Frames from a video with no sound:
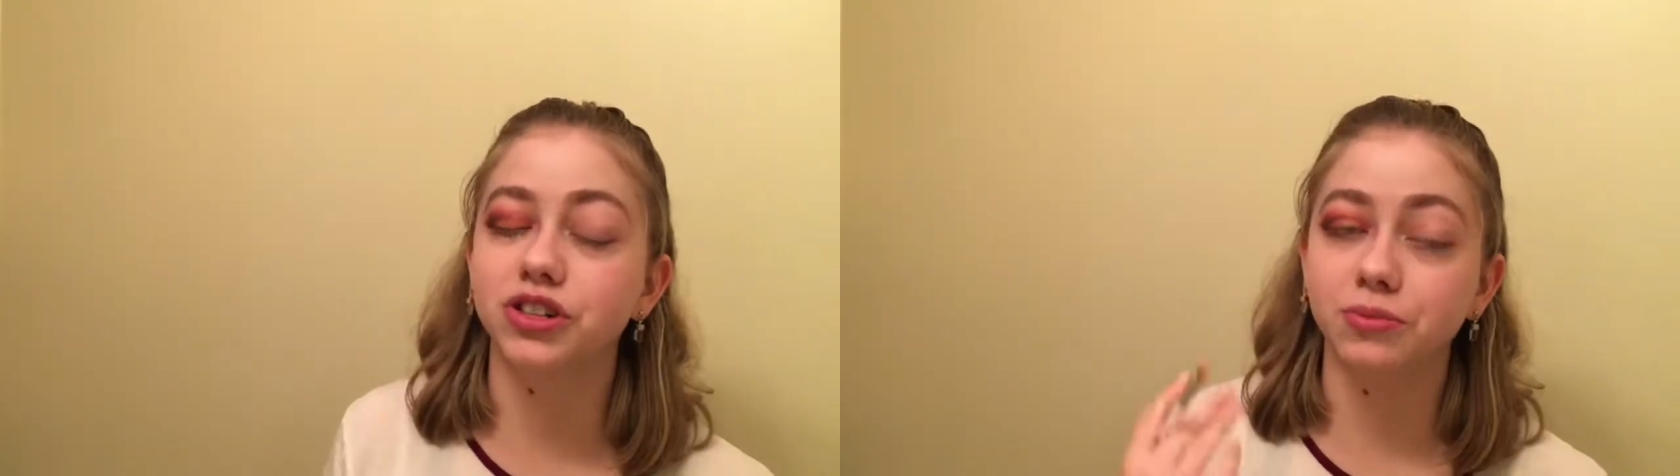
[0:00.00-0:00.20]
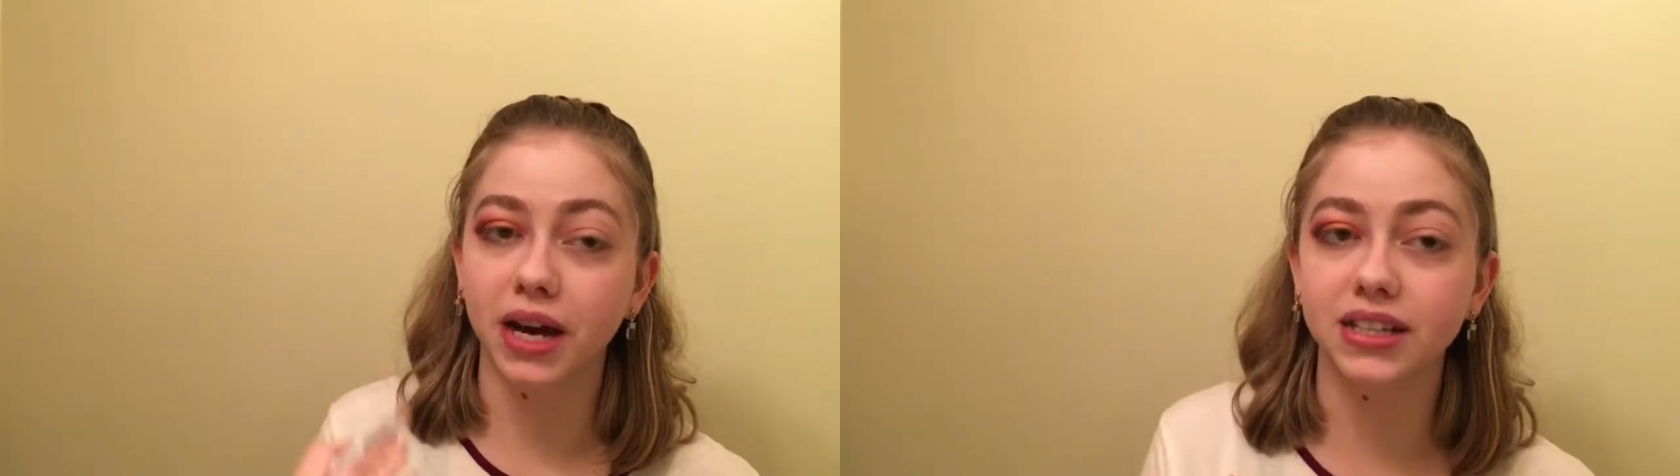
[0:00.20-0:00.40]

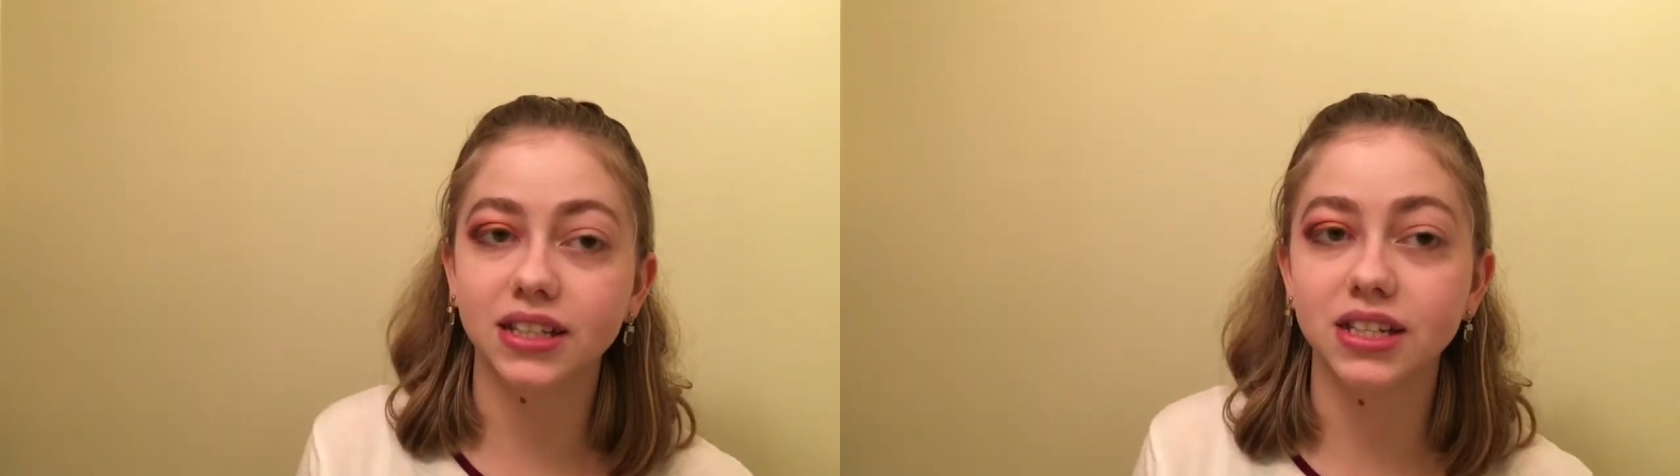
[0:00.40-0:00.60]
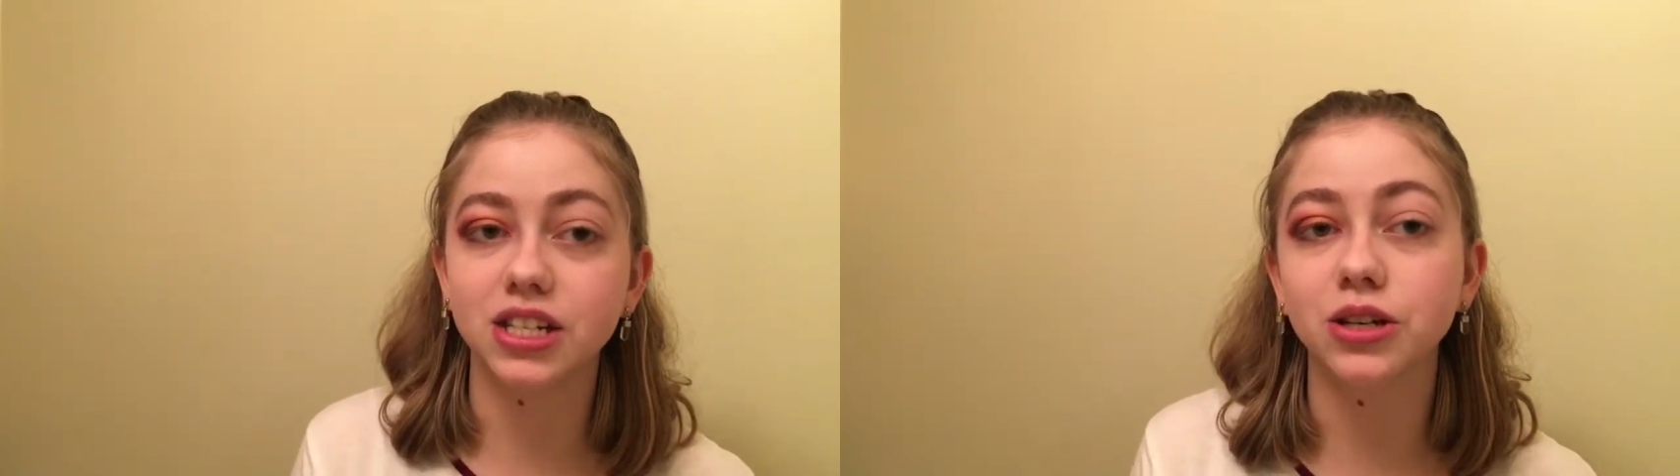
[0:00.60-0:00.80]
to my
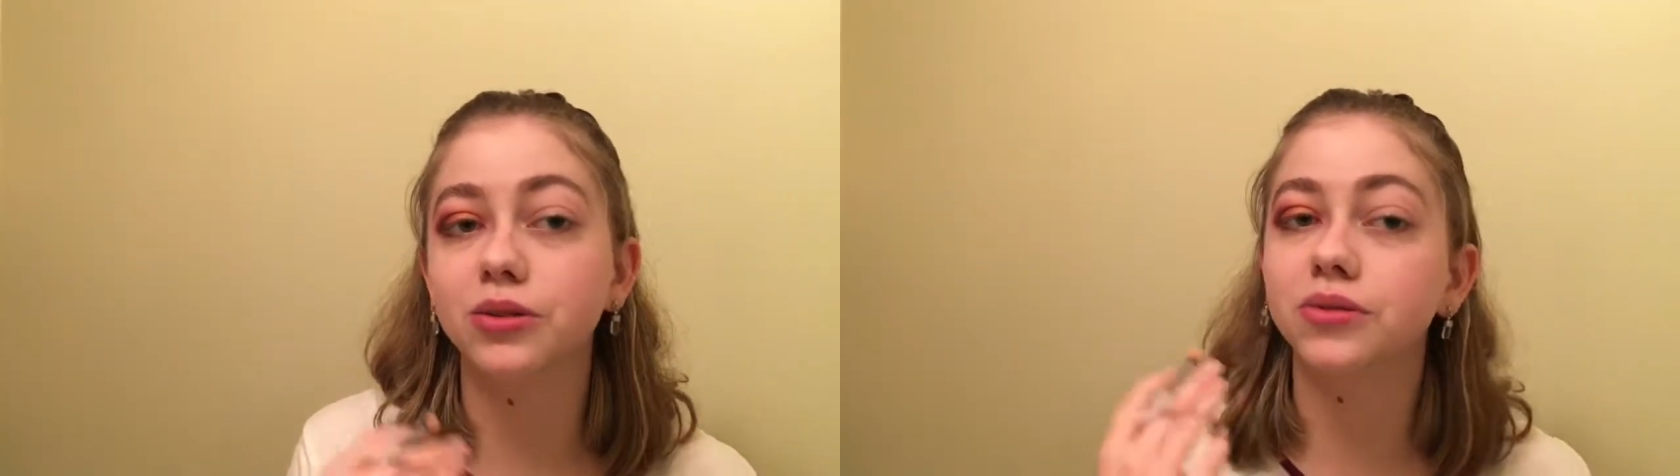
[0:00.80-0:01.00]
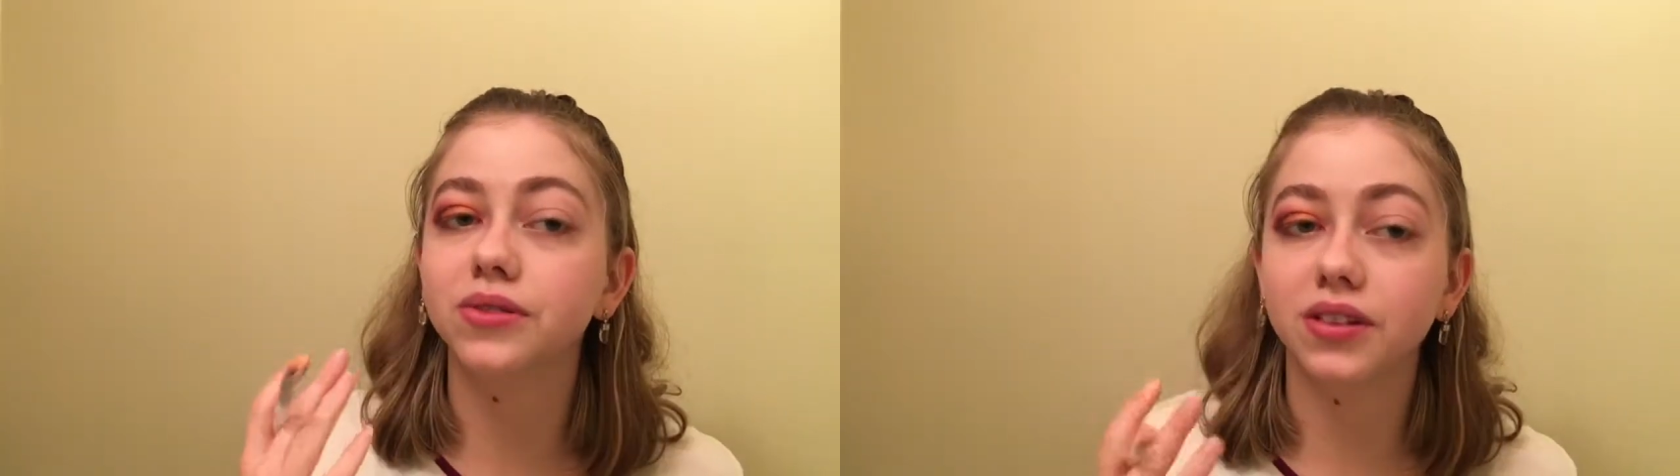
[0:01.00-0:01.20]
skin
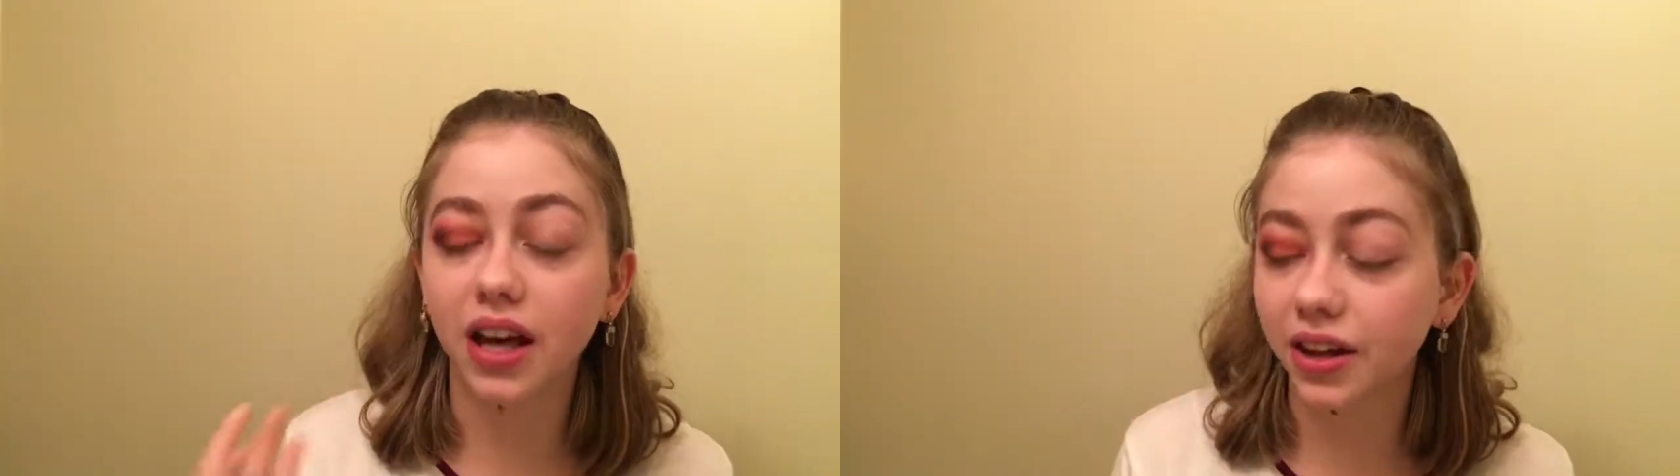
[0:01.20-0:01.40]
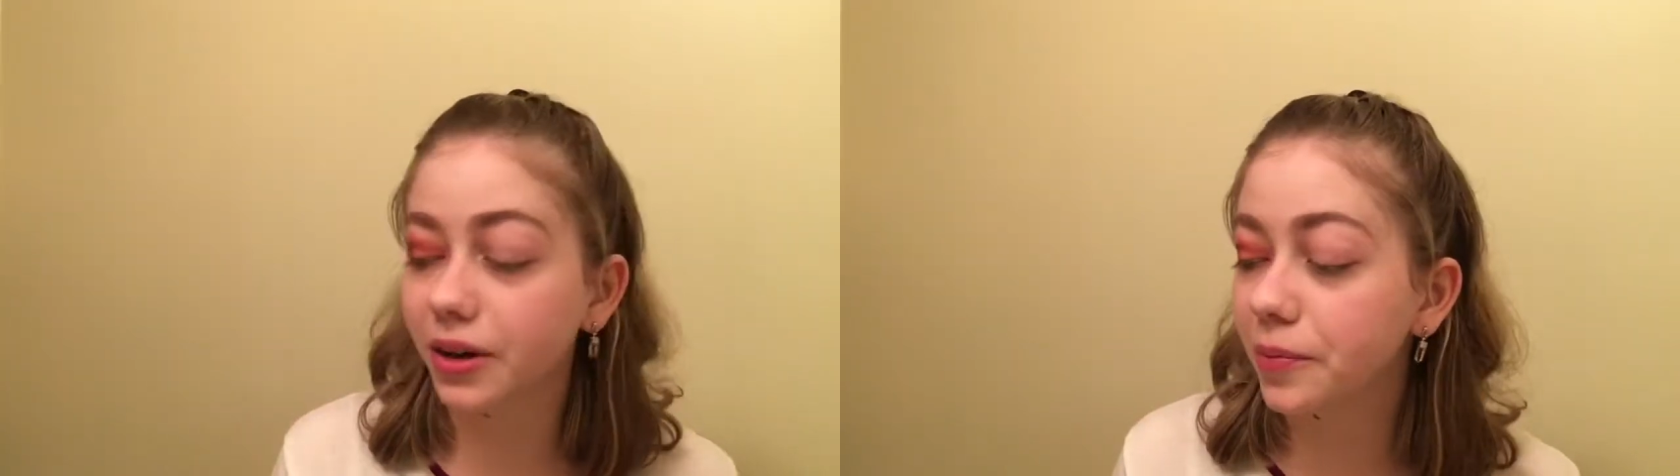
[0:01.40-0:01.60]
tone
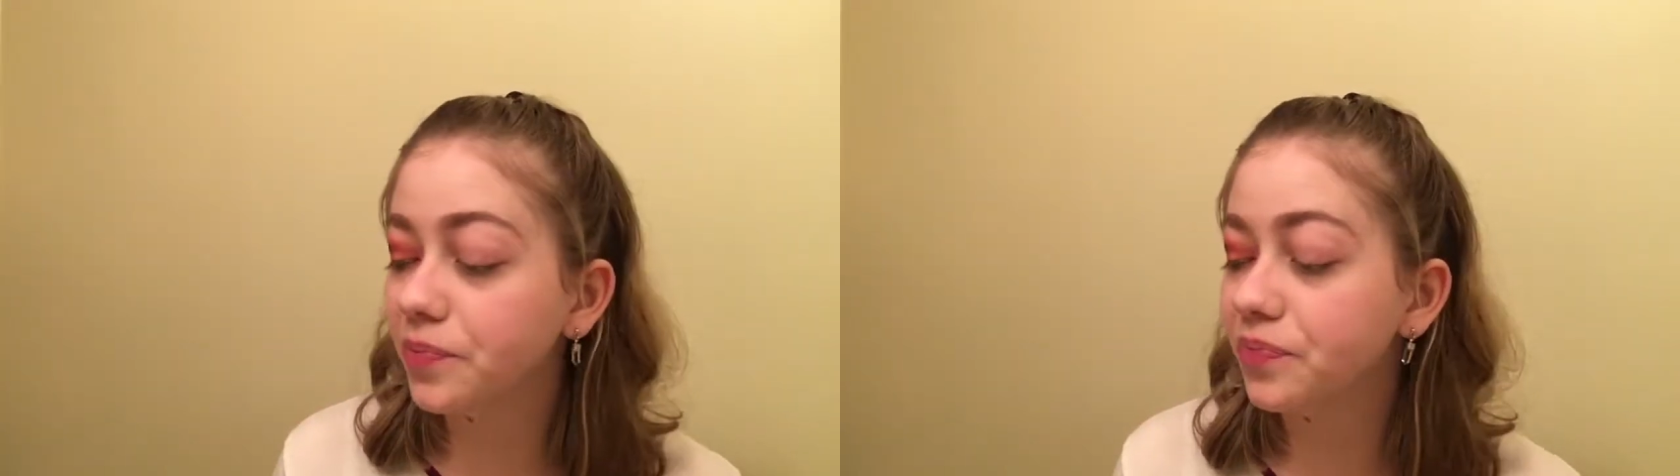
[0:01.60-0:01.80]
color.